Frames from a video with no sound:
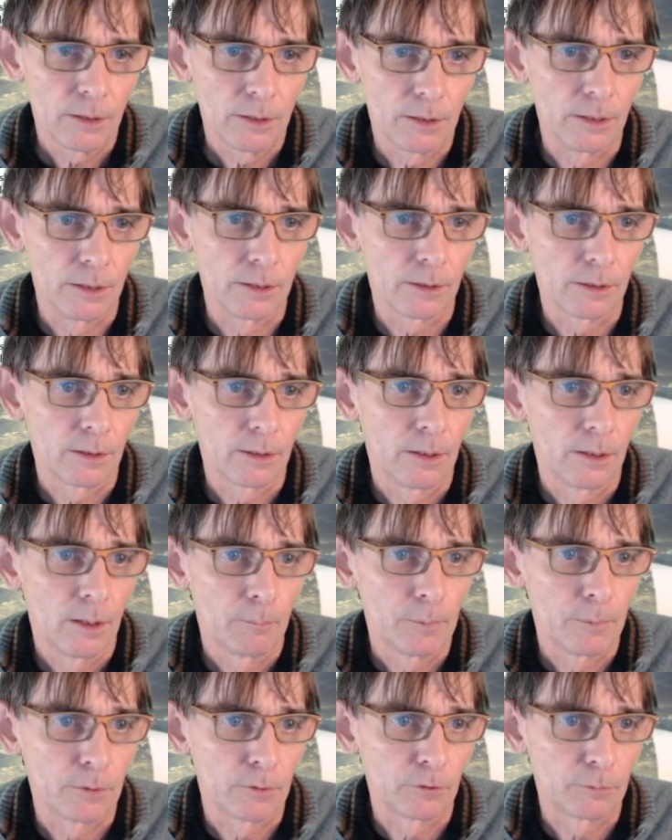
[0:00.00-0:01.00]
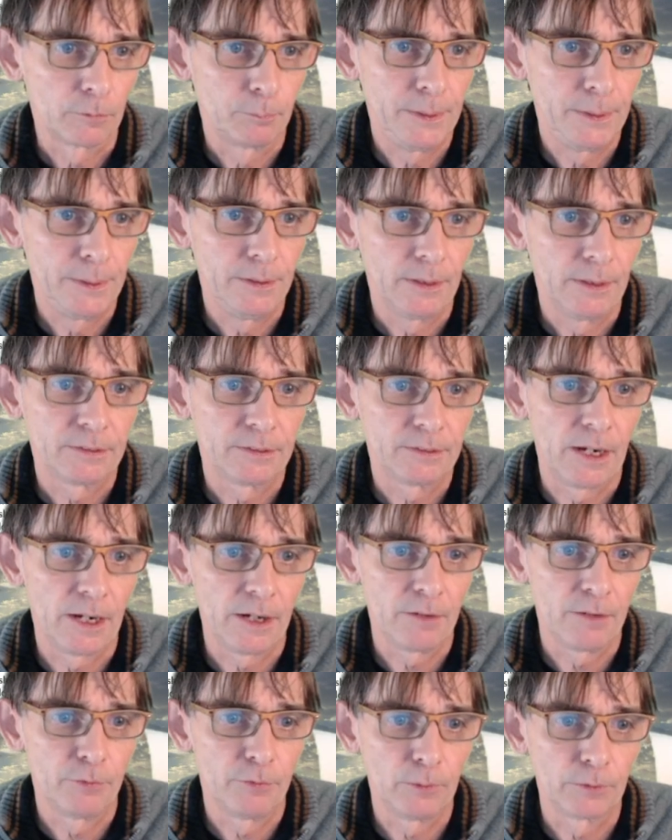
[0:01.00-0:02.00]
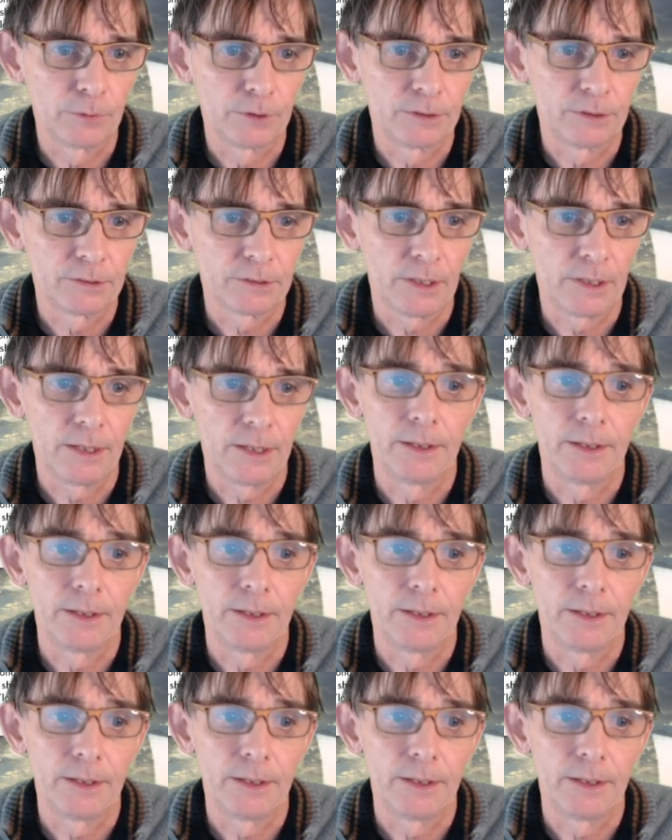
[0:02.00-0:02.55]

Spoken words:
here because B is high voltage,